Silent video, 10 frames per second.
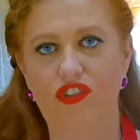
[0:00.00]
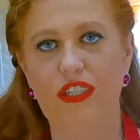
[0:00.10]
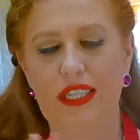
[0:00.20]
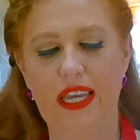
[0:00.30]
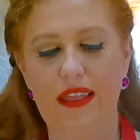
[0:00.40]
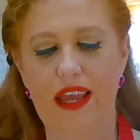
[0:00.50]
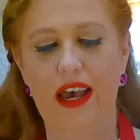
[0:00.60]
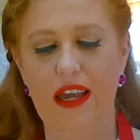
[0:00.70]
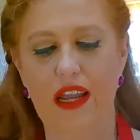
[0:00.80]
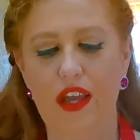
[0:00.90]
Just get
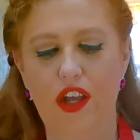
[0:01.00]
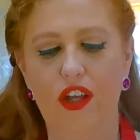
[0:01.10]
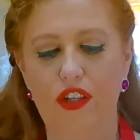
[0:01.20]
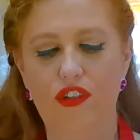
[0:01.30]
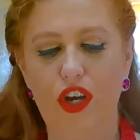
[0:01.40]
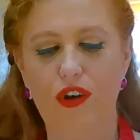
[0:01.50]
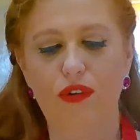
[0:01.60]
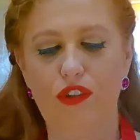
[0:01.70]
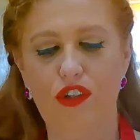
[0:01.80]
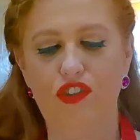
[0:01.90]
that
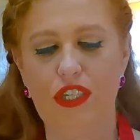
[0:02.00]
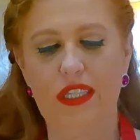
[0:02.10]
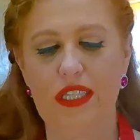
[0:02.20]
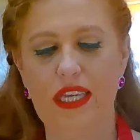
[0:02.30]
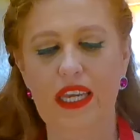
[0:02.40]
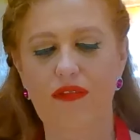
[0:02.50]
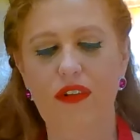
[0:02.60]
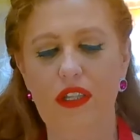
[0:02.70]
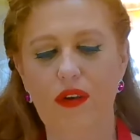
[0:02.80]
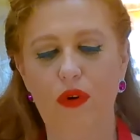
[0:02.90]
dough to just
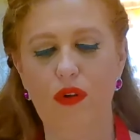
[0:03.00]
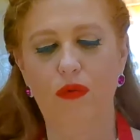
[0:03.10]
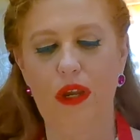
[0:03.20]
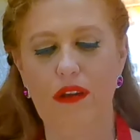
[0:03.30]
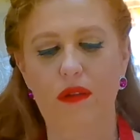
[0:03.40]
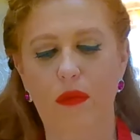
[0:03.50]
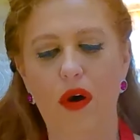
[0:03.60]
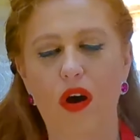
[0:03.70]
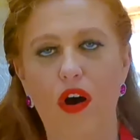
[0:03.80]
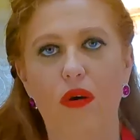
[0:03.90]
evenly roll around in the
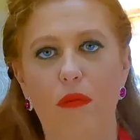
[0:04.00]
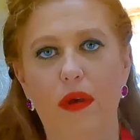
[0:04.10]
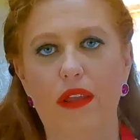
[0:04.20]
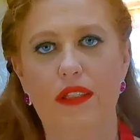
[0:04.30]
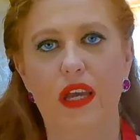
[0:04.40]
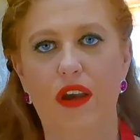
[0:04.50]
palms